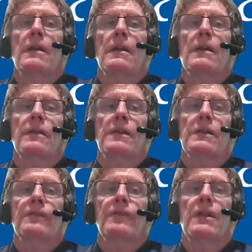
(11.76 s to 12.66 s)
In
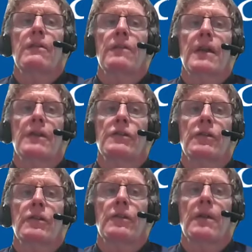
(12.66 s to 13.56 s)
this video
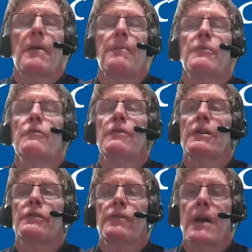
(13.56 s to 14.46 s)
lecture, I'm going
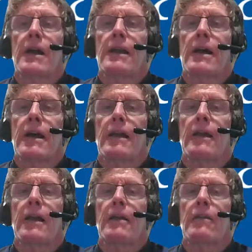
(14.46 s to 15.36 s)
to try to
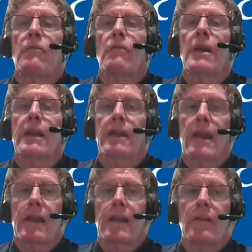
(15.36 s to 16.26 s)
highlight what I'd
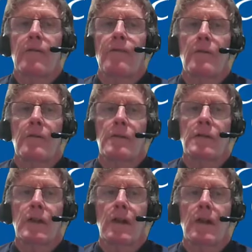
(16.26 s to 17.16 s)
like you to
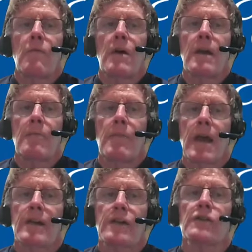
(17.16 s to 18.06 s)
focus on, why it
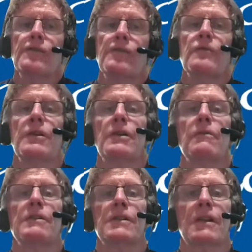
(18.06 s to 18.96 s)
matters for
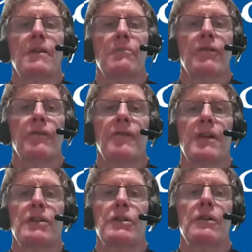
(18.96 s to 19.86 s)
you as a HIM
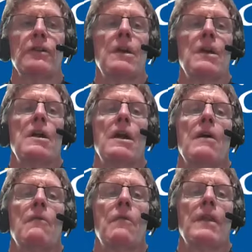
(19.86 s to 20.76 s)
professional,
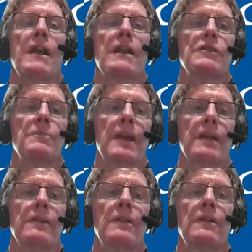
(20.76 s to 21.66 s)
and what I
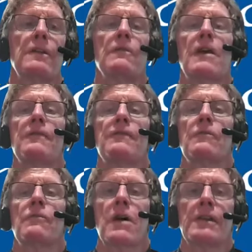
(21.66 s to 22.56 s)
expect you to do
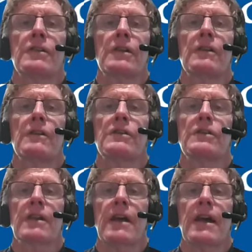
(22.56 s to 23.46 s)
after watching the
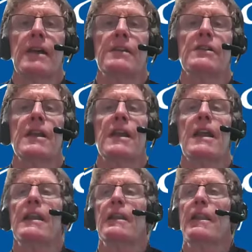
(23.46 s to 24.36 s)
slides
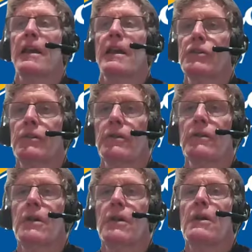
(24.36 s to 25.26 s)
and
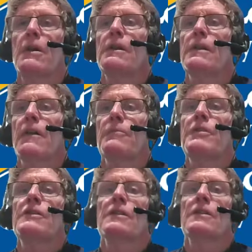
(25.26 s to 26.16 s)
lecture to
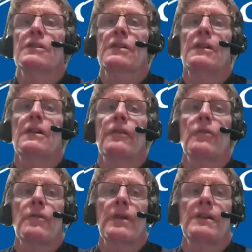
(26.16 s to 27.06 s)
help you succeed on the
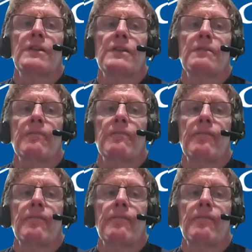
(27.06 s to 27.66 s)
quiz.